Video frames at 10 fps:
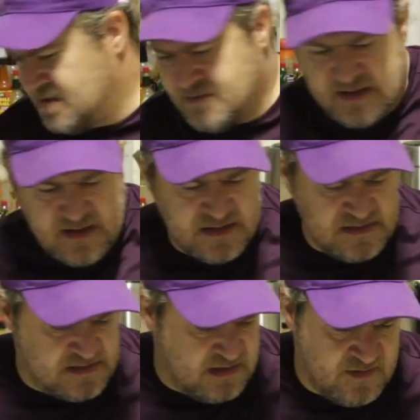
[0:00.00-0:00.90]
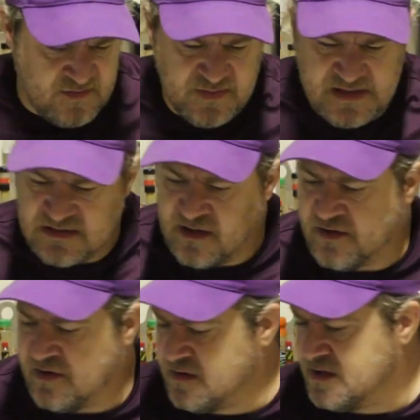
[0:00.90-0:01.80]
I might actually still have a piece lying
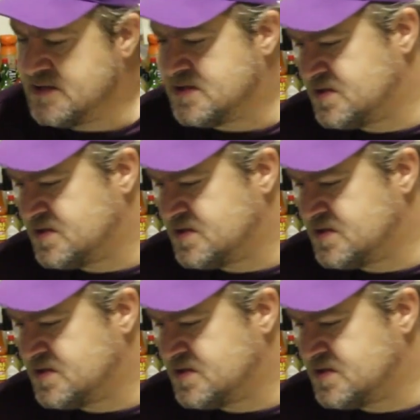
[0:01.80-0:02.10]
around here.